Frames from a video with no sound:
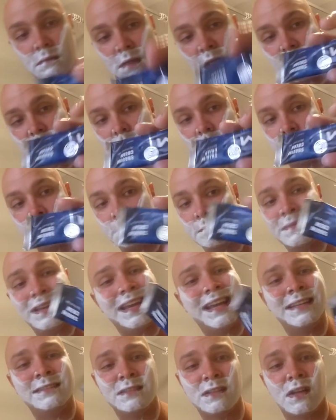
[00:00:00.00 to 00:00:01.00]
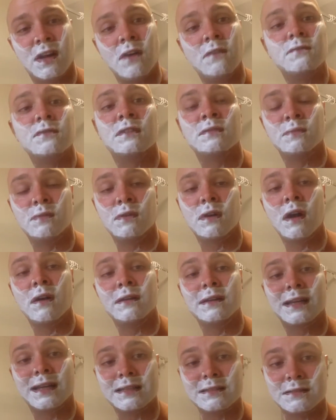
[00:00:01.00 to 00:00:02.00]
This one isn't comfortable
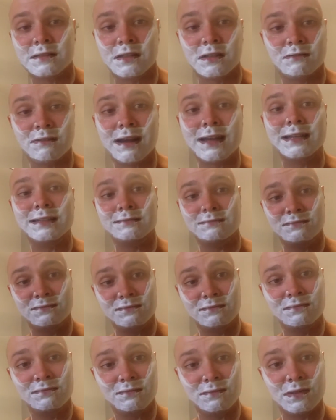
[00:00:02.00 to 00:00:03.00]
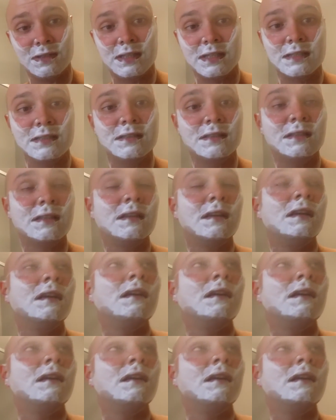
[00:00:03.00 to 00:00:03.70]
going against the grain with this.